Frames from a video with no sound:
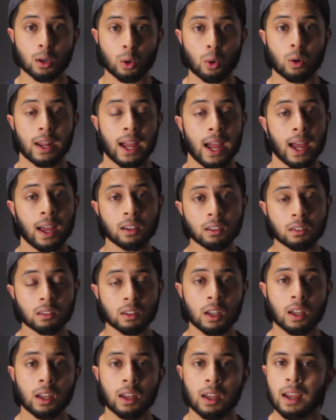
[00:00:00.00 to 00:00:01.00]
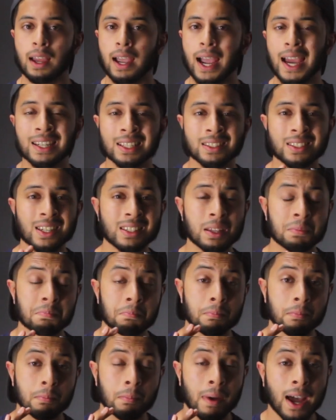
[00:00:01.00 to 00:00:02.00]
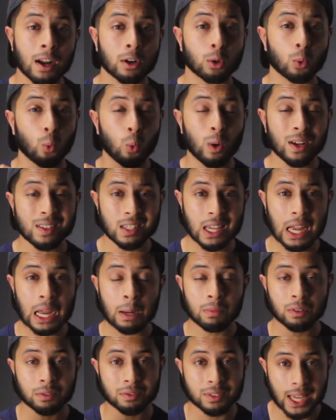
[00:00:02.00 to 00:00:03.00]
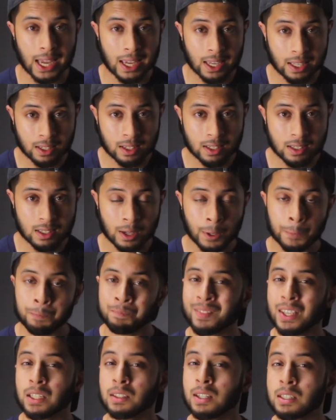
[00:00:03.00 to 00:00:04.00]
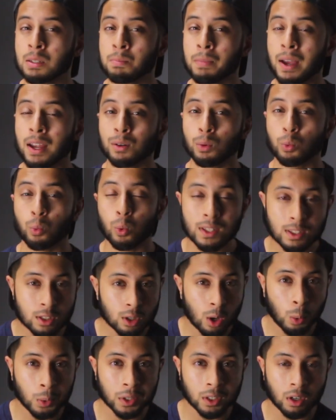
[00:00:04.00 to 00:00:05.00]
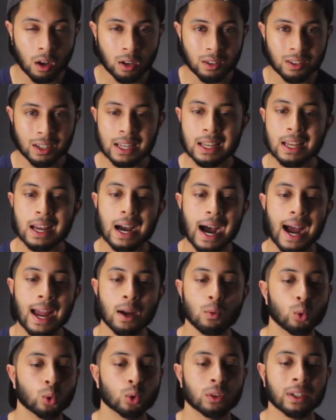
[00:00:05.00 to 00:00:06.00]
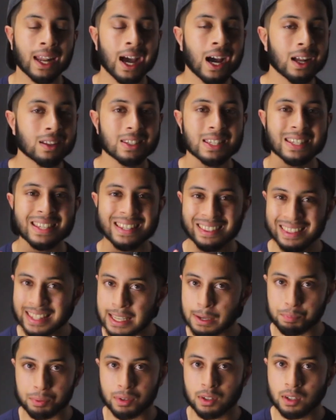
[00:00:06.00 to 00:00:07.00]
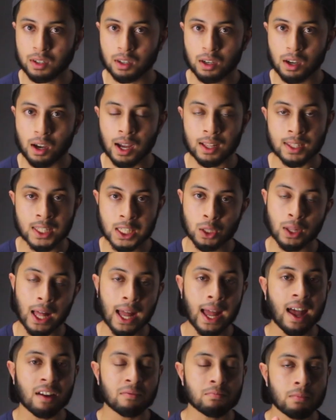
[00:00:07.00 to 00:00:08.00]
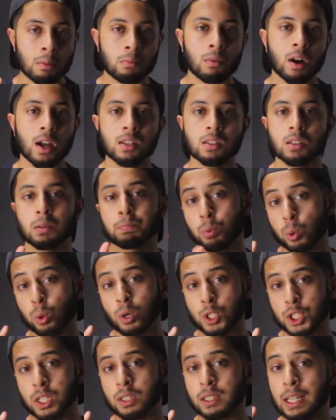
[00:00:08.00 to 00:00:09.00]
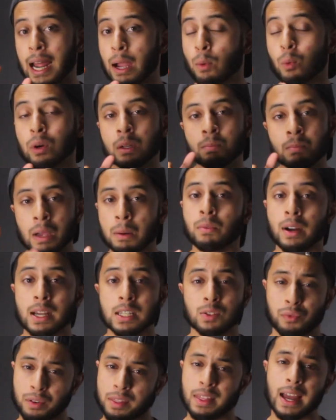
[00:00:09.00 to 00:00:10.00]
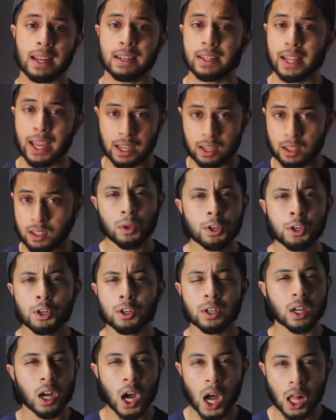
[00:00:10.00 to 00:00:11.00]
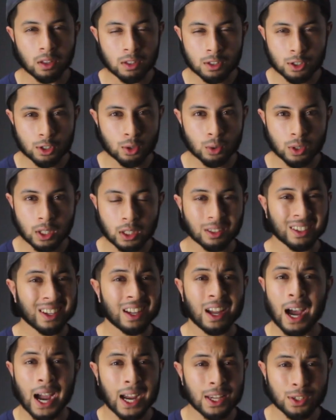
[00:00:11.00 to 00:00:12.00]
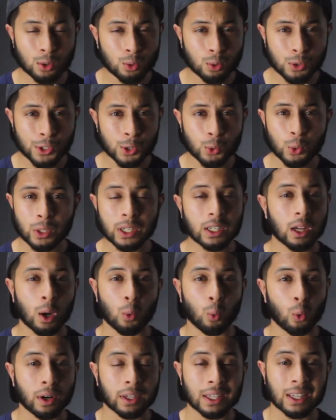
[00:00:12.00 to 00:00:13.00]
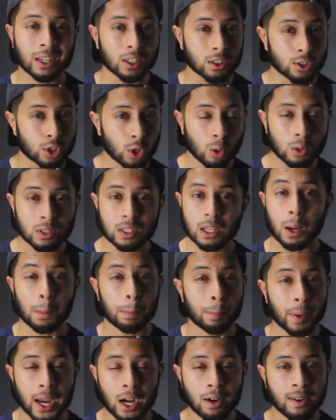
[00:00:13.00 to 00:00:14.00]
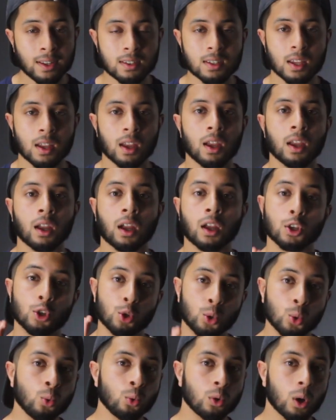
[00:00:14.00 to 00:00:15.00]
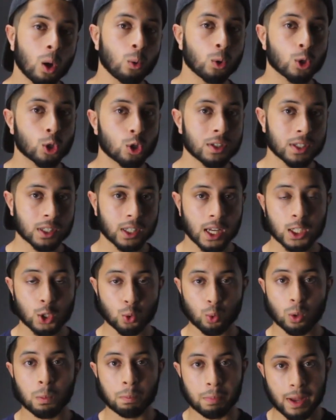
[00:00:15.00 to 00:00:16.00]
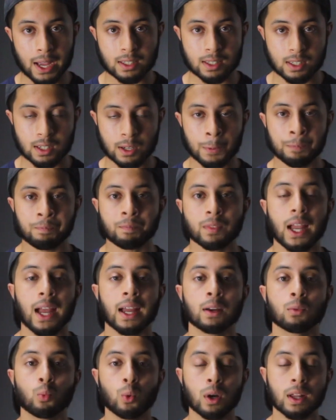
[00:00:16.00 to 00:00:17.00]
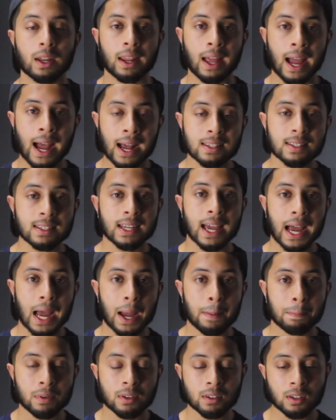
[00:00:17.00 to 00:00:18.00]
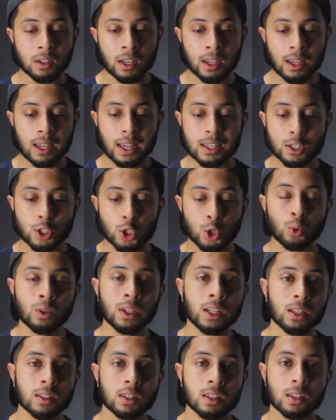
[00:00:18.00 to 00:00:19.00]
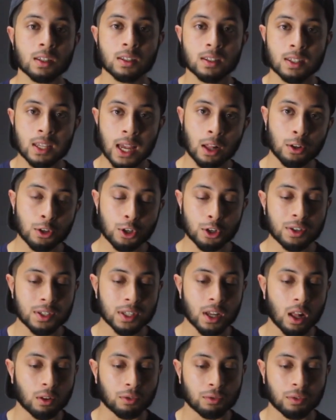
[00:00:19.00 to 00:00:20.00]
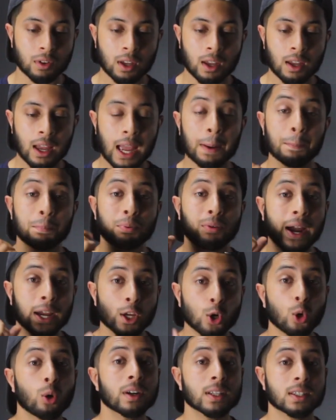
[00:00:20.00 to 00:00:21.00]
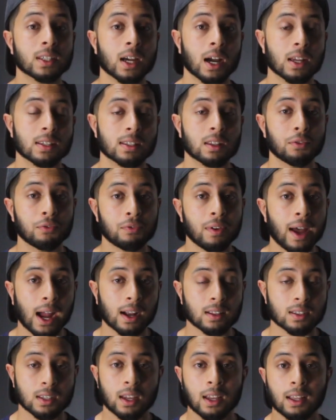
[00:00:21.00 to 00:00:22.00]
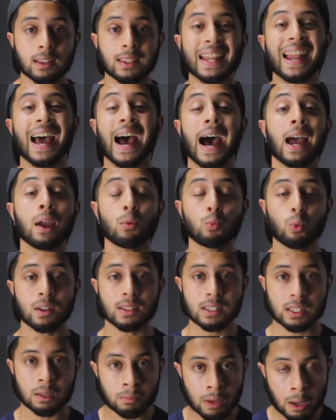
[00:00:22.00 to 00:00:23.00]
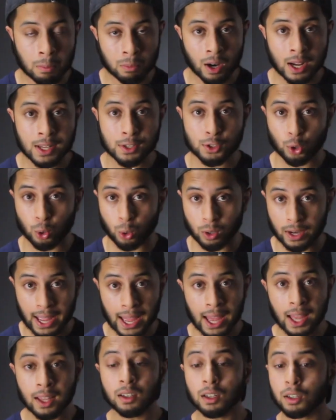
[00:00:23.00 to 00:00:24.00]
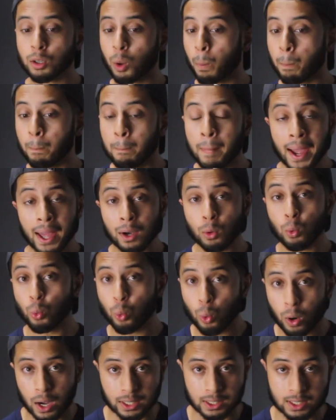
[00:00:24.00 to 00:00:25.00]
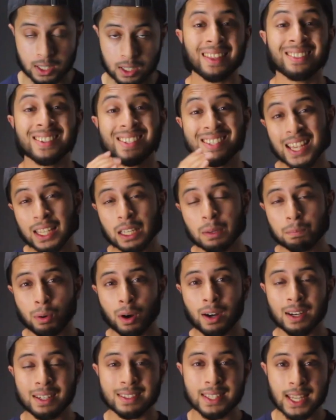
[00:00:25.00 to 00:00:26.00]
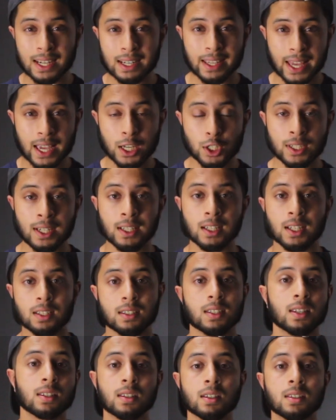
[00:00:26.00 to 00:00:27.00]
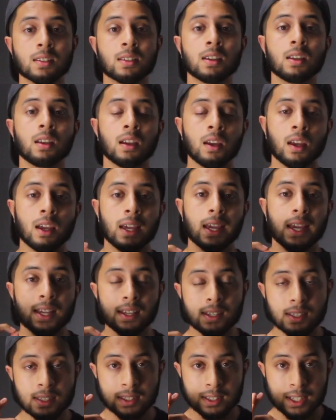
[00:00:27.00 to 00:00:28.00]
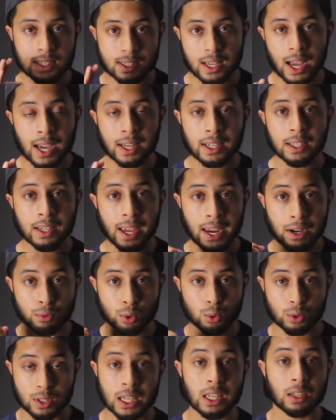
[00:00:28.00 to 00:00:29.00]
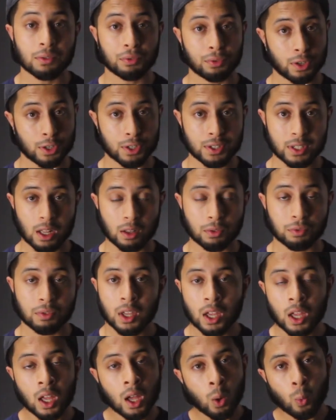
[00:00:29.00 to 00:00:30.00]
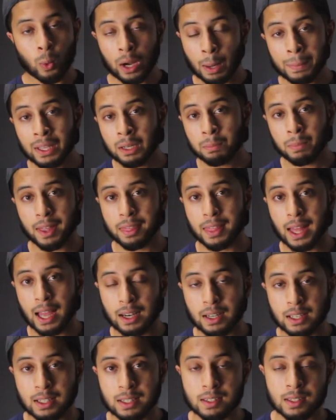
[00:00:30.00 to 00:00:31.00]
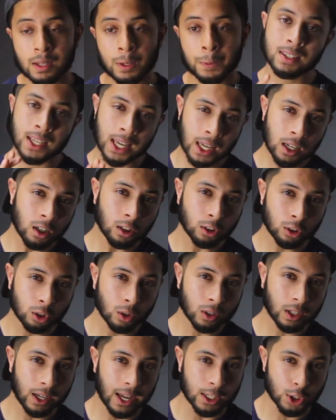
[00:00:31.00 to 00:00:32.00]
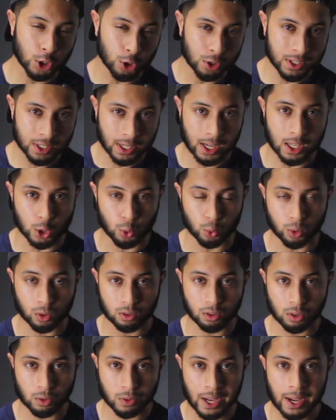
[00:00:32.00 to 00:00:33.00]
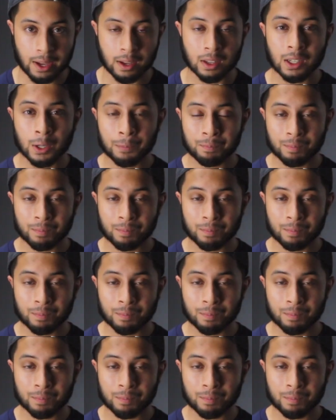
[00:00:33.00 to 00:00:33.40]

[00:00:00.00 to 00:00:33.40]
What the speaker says: the Quran, and it doesn't matter what time of day it is, it doesn't matter what's going on, I will not sleep until I have memorized the portion that I want to memorize for that day. Whether you're a college student, high school student, a working adult, a parent, you know your schedule best. And what has to happen is you need to tell yourself and prioritize the fact that I want to memorize Quran no matter what. And the second part in dedication and consistency is designing a routine for yourself. What I mean by that is take a look at your schedule, okay?